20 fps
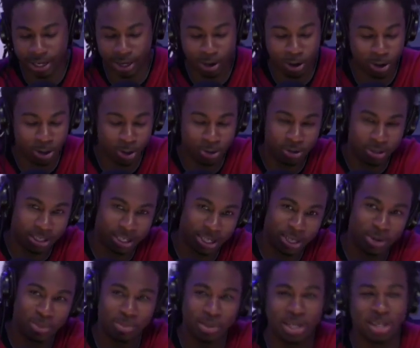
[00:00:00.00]
call you the
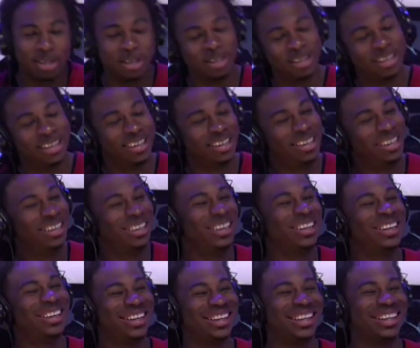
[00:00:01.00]
deal maker.
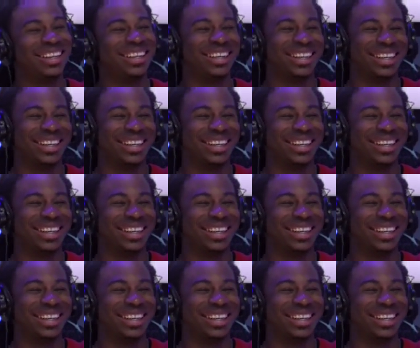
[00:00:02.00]
Yeah, the